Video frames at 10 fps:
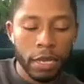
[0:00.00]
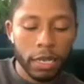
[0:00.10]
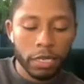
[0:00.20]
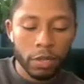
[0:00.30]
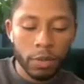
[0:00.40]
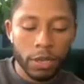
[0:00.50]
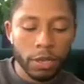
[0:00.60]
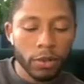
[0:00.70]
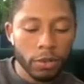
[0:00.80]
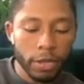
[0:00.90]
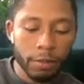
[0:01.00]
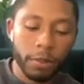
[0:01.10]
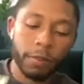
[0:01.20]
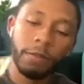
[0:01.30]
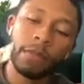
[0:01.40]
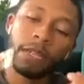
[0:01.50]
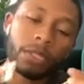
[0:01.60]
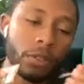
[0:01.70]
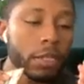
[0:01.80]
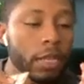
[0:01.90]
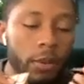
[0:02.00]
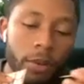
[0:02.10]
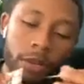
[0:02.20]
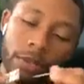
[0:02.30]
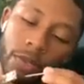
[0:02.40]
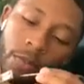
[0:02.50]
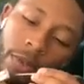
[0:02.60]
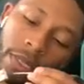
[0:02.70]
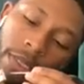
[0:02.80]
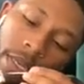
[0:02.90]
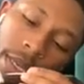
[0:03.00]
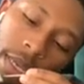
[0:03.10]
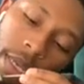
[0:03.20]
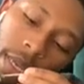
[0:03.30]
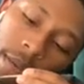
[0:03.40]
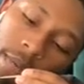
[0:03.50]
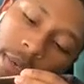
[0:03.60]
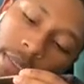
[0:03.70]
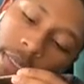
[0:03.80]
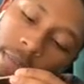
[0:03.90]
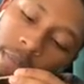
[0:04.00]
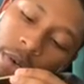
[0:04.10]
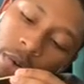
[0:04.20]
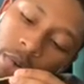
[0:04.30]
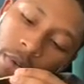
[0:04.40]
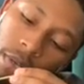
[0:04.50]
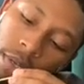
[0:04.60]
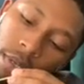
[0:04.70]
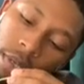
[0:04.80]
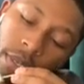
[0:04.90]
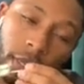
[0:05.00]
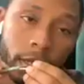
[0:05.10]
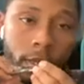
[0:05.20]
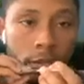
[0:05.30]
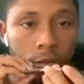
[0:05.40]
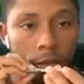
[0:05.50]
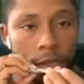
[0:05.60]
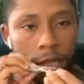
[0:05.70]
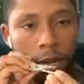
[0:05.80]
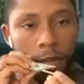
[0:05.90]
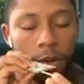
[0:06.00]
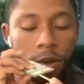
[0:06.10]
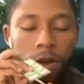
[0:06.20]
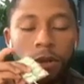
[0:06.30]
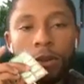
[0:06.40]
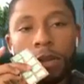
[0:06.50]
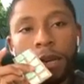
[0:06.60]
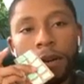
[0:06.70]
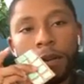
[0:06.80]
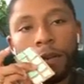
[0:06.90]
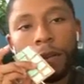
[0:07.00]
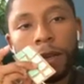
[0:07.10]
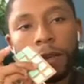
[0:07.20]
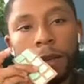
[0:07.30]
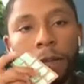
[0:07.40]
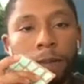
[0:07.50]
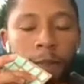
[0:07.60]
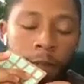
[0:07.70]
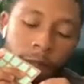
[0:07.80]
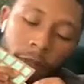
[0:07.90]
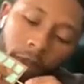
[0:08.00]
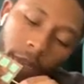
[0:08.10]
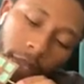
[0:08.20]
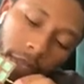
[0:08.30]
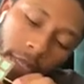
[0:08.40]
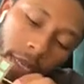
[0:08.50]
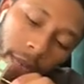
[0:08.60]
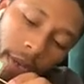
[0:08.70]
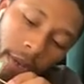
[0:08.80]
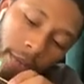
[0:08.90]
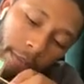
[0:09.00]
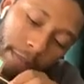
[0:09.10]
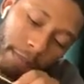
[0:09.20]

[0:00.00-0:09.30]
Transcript: it should be a little lip that you can take one of your toothpicks and basically poke into, just kind of poke a hole there like that. And then take it back out.